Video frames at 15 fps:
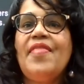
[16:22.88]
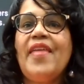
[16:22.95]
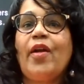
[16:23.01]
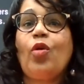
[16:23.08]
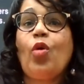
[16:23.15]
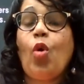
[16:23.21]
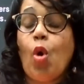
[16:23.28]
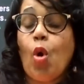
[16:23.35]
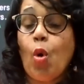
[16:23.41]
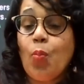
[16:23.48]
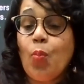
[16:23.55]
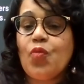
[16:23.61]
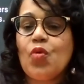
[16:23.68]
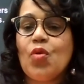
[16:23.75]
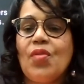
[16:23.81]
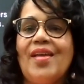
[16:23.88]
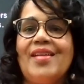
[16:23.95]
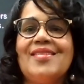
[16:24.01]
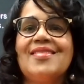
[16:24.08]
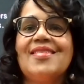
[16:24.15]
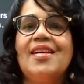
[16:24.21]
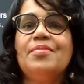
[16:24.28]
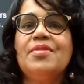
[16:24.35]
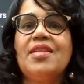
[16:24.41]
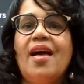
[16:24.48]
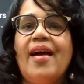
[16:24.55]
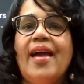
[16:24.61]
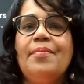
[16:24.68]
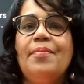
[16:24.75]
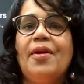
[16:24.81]
They are hopeful that some
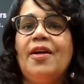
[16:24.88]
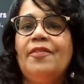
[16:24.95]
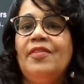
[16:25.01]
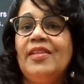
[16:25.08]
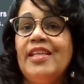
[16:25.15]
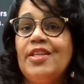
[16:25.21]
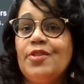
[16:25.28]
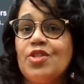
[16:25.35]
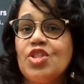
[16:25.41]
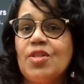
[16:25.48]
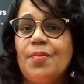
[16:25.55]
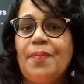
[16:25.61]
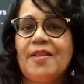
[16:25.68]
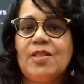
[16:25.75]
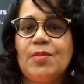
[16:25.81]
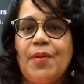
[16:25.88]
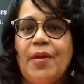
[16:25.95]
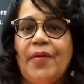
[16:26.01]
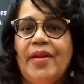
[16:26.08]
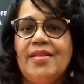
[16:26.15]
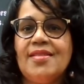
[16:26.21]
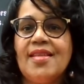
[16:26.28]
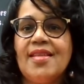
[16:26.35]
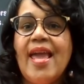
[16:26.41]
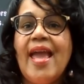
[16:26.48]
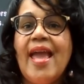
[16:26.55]
type of leadership experience